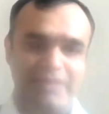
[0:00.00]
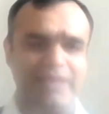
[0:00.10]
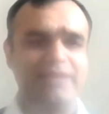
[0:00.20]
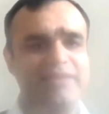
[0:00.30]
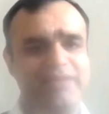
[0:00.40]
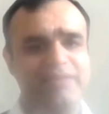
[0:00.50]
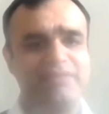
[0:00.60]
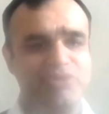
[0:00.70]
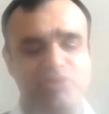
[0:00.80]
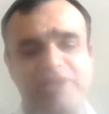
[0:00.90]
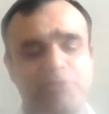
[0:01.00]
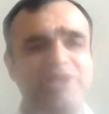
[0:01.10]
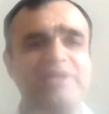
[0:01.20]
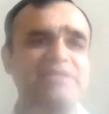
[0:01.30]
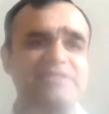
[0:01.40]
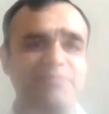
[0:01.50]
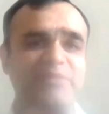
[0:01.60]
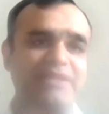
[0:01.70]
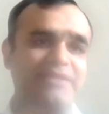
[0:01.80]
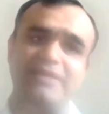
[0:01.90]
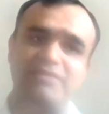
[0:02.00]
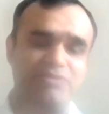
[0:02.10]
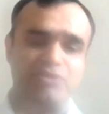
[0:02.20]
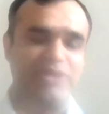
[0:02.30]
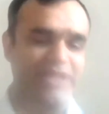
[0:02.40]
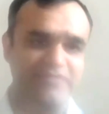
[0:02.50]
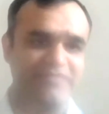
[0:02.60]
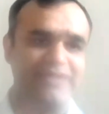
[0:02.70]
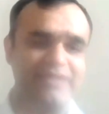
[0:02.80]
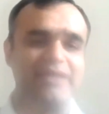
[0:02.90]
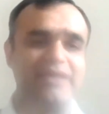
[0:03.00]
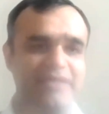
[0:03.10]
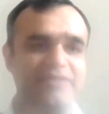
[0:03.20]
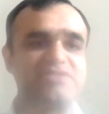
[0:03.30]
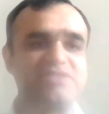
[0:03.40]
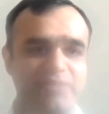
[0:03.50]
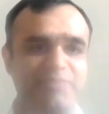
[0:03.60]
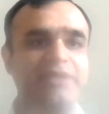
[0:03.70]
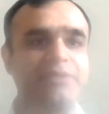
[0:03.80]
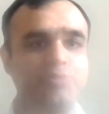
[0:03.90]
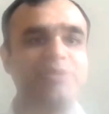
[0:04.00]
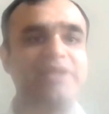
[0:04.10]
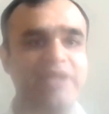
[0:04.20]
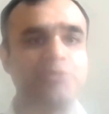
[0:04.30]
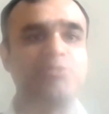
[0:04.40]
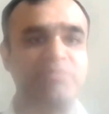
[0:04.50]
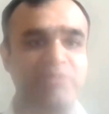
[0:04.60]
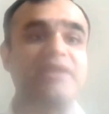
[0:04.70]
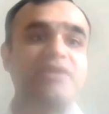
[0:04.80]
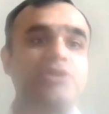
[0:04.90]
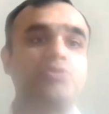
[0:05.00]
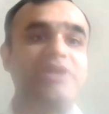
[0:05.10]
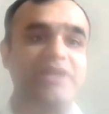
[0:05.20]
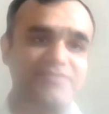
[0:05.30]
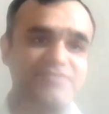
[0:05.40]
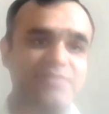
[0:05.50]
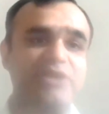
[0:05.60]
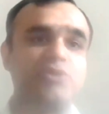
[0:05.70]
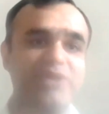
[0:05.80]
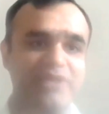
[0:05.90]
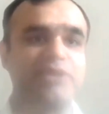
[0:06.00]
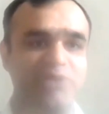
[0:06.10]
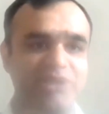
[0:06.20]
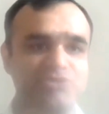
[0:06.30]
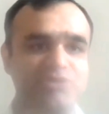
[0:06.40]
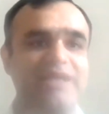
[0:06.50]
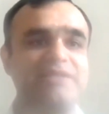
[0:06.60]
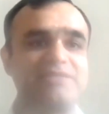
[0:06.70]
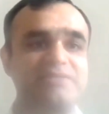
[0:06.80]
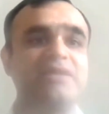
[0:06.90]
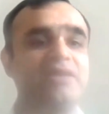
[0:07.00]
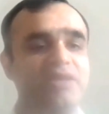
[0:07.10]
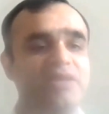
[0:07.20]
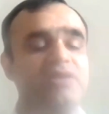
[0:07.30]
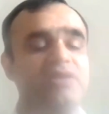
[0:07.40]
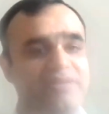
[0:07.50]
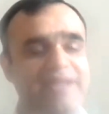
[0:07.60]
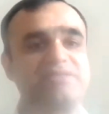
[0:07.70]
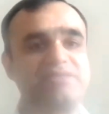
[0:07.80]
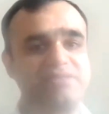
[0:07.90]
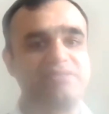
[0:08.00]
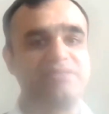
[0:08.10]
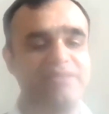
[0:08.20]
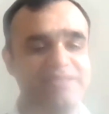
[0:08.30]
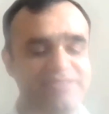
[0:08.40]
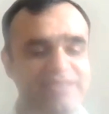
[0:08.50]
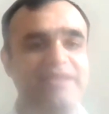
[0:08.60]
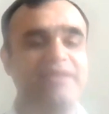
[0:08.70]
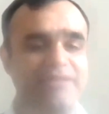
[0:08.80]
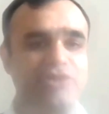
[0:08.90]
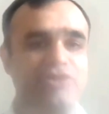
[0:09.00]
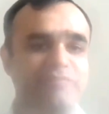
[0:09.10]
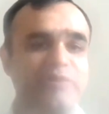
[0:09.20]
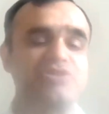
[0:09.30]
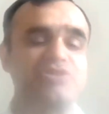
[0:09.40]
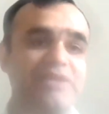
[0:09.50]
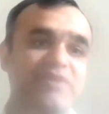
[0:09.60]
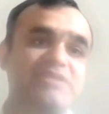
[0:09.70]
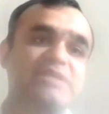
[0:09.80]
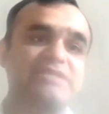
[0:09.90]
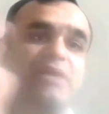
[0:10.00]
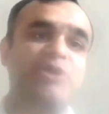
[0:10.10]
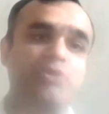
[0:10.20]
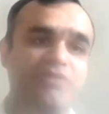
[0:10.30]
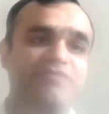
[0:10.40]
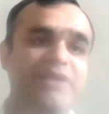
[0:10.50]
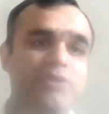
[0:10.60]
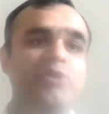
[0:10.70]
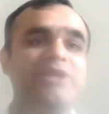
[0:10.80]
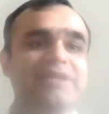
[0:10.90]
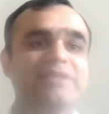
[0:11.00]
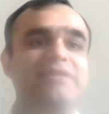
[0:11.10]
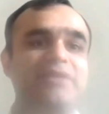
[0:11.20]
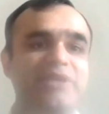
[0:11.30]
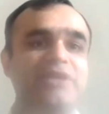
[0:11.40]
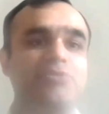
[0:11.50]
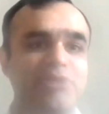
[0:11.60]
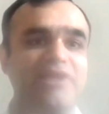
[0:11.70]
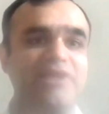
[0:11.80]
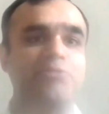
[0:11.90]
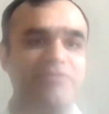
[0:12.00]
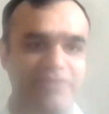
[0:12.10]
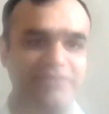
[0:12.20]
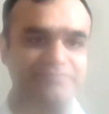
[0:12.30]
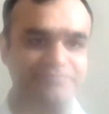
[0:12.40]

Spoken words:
And, liquidity is something that, anyway, AIFs are meant to be illiquid. Category 2 AIFs are meant to be illiquid. So that's easily taken care of because investors come into the fund knowing that they're coming into an illiquid fund.